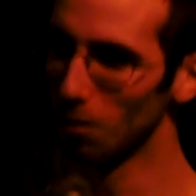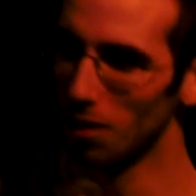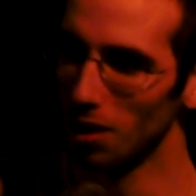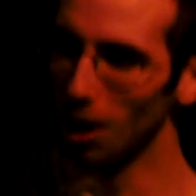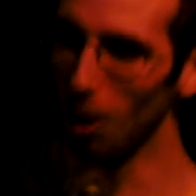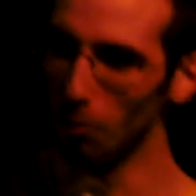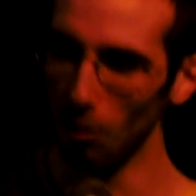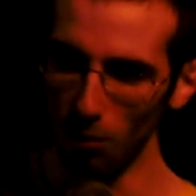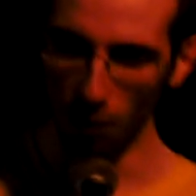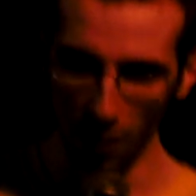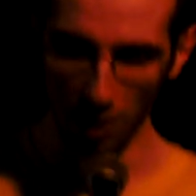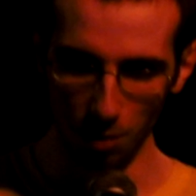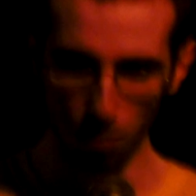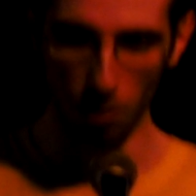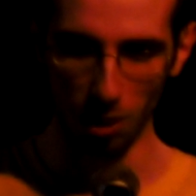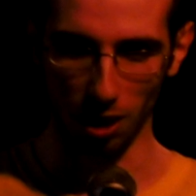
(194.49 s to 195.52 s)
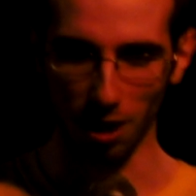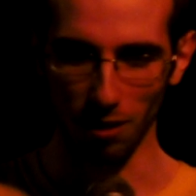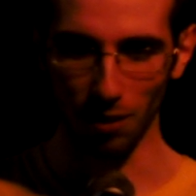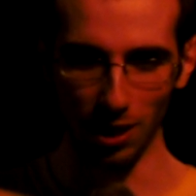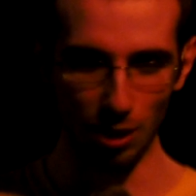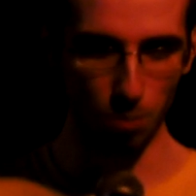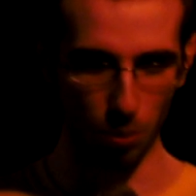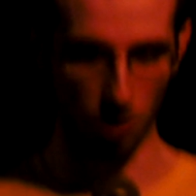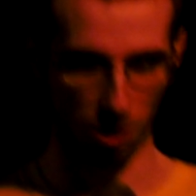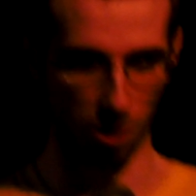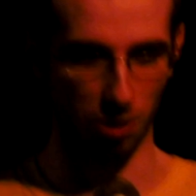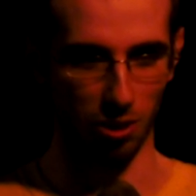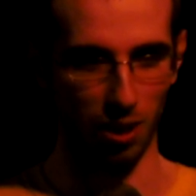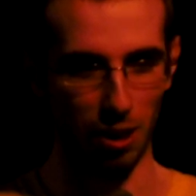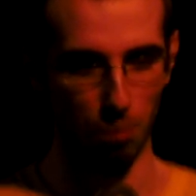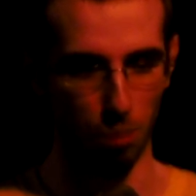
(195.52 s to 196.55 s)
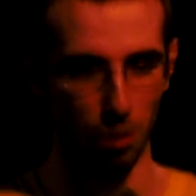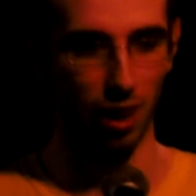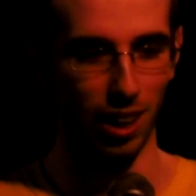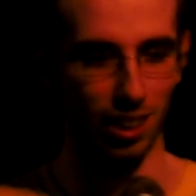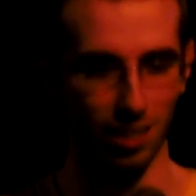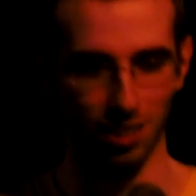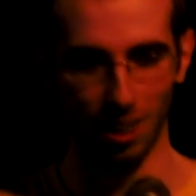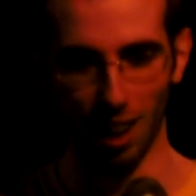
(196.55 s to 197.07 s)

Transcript: I'm on Facebook. Facebook's a great place.